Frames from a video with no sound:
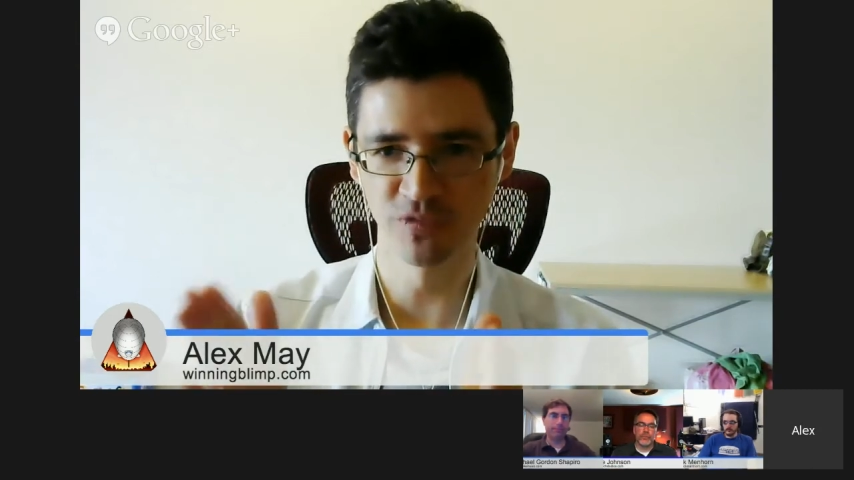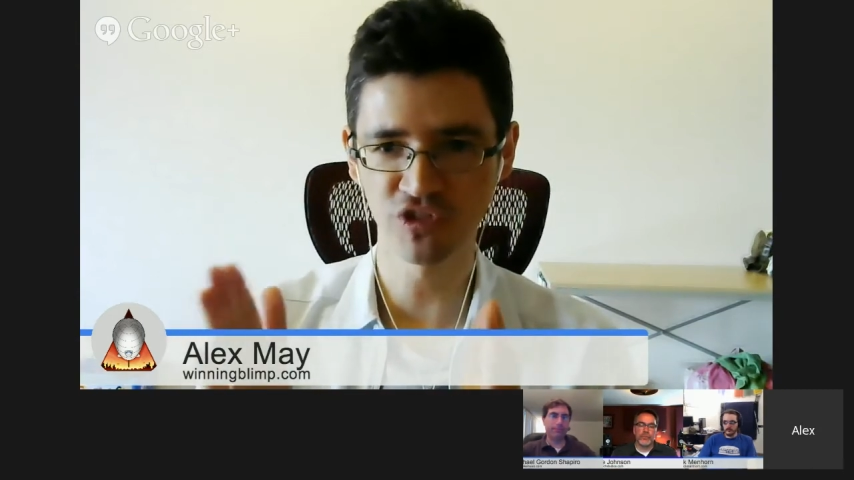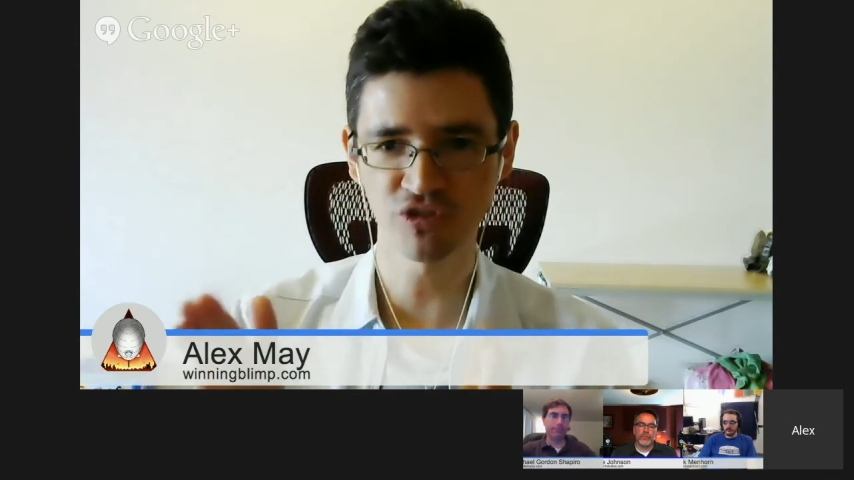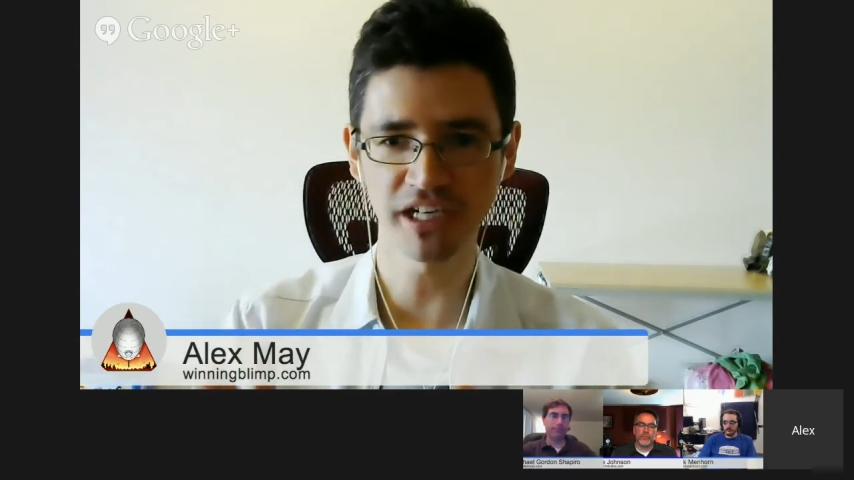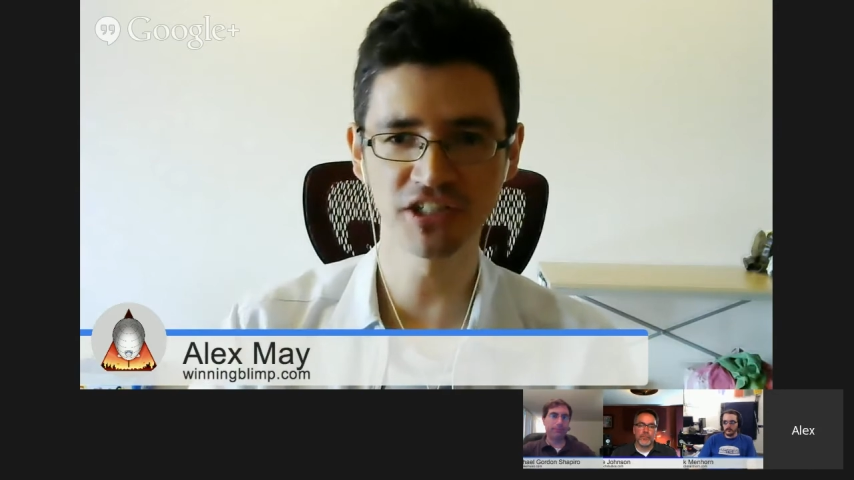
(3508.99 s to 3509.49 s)

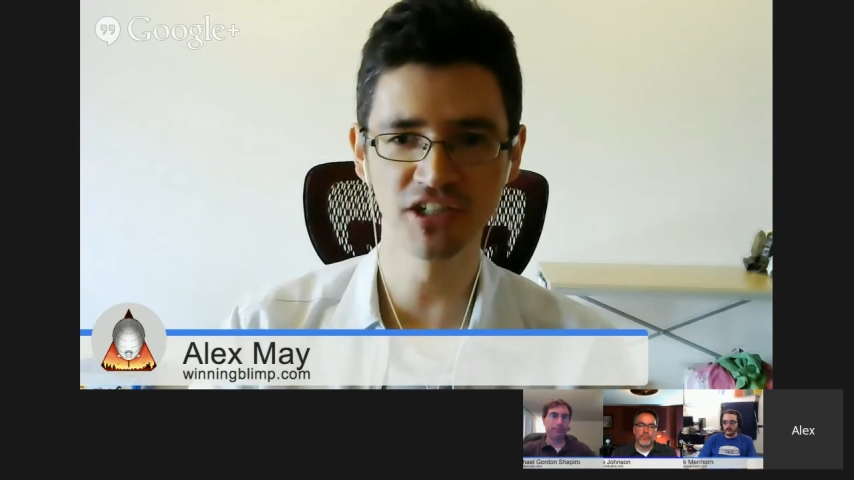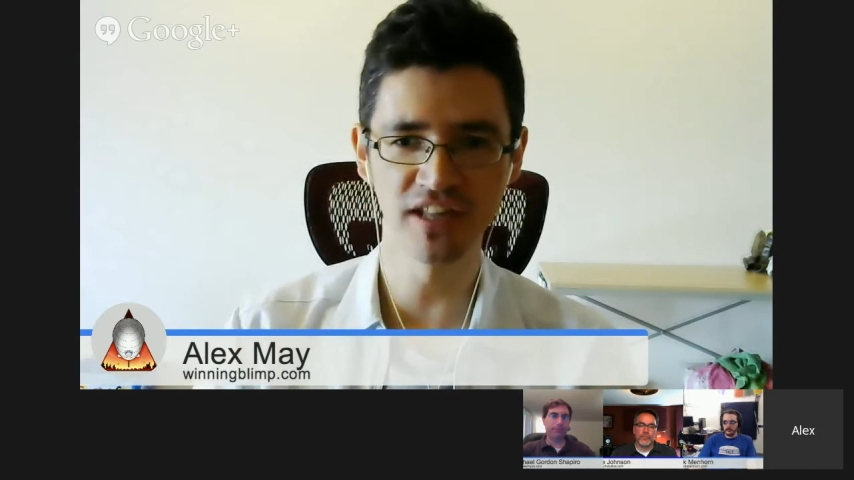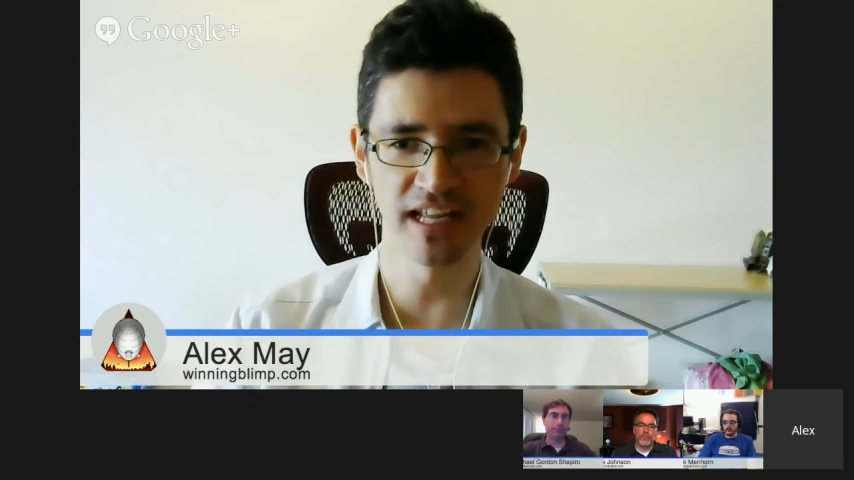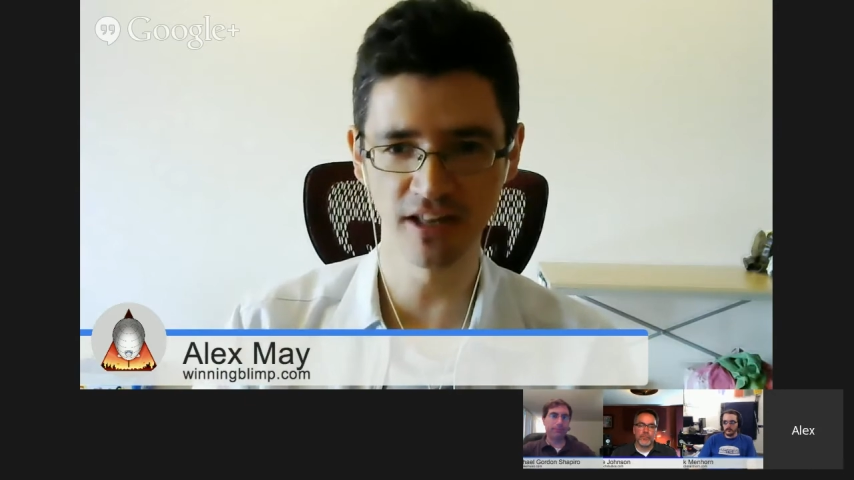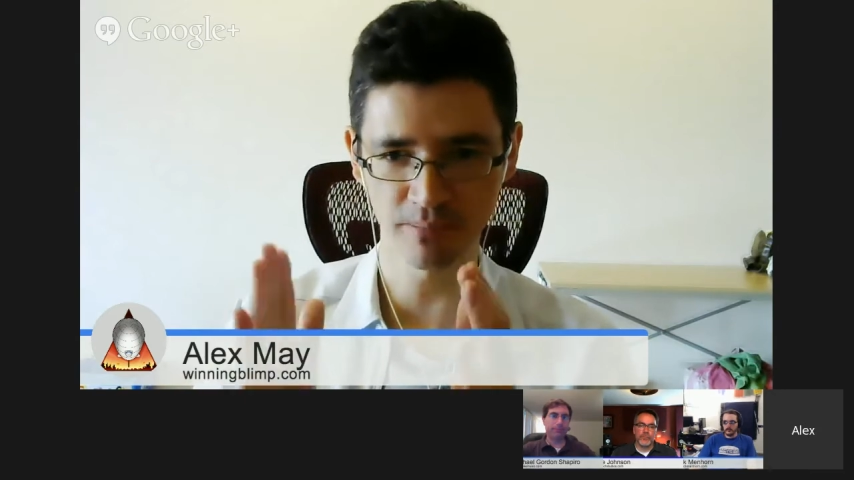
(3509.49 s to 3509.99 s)
structured and
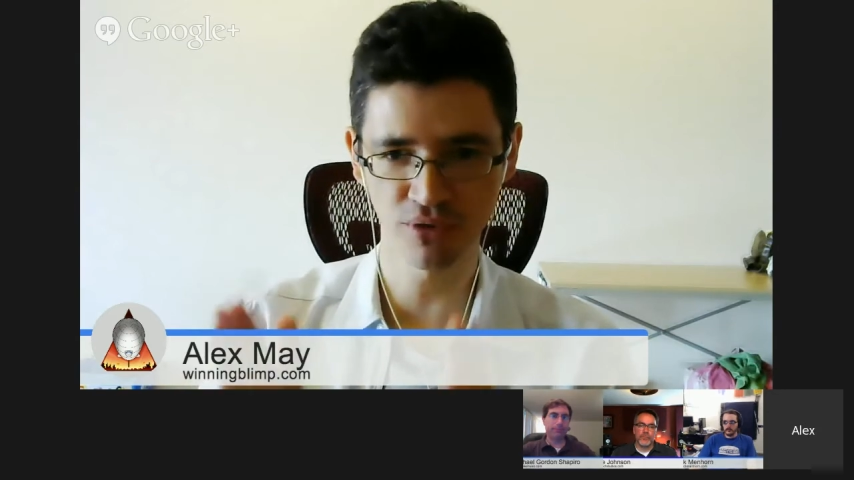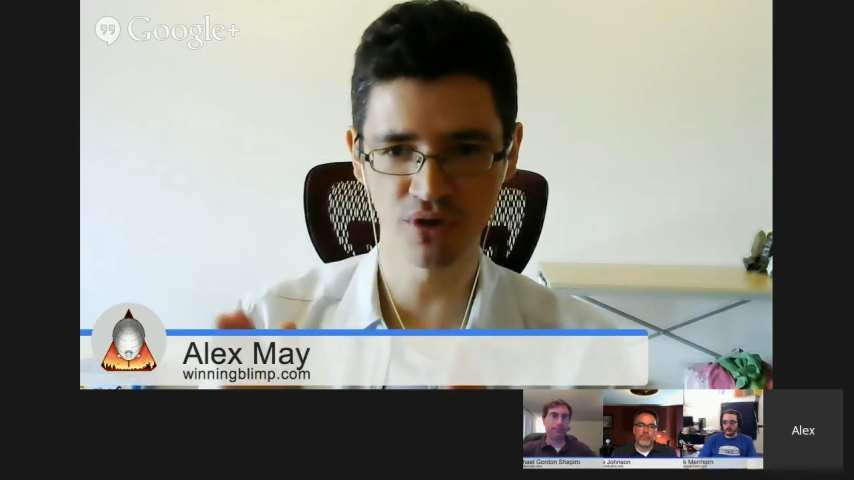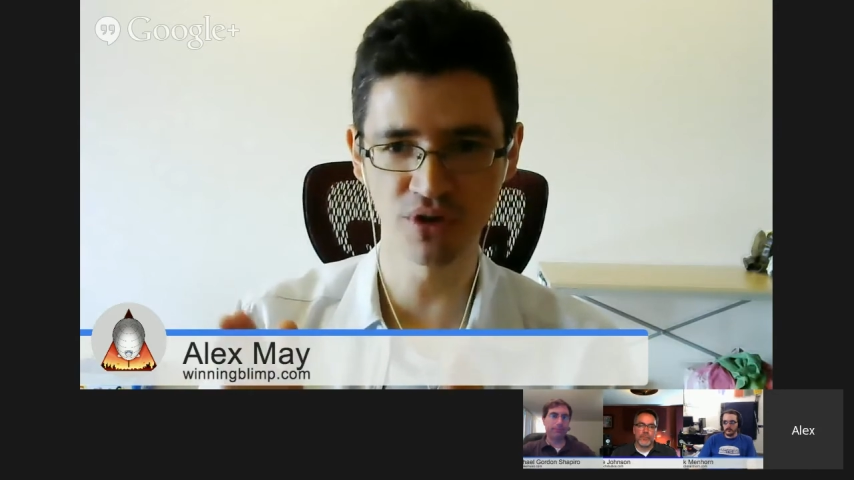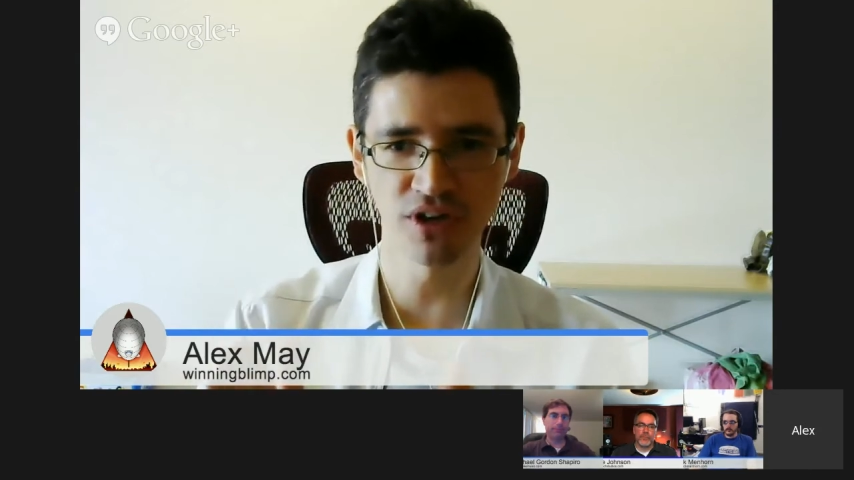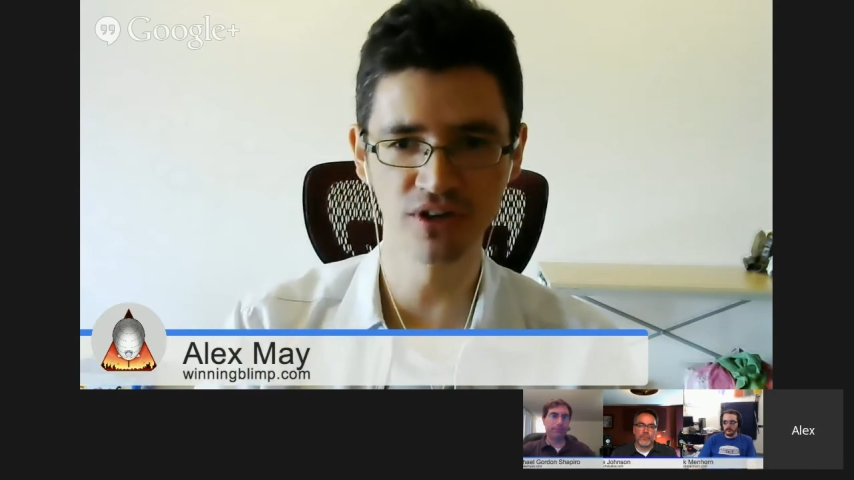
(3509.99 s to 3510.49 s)
they like
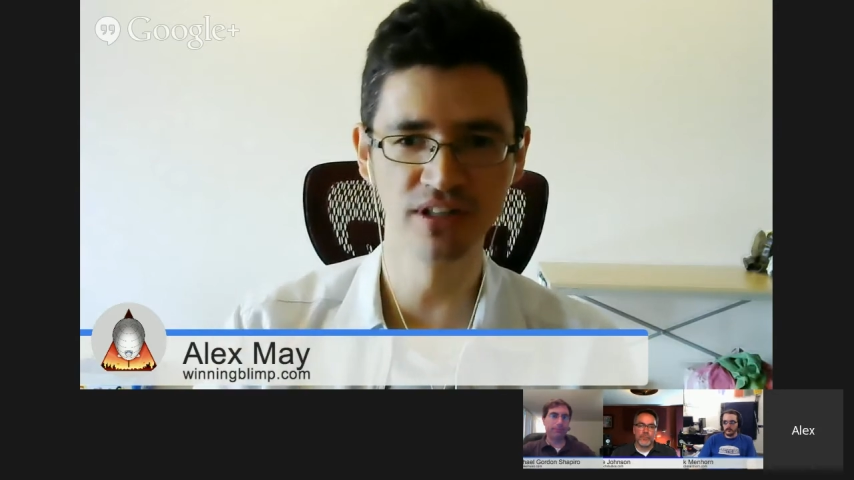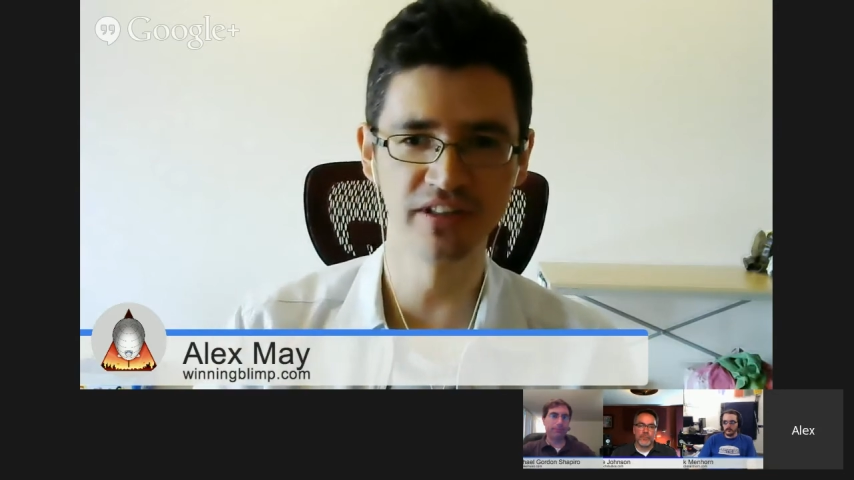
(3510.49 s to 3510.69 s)
protocol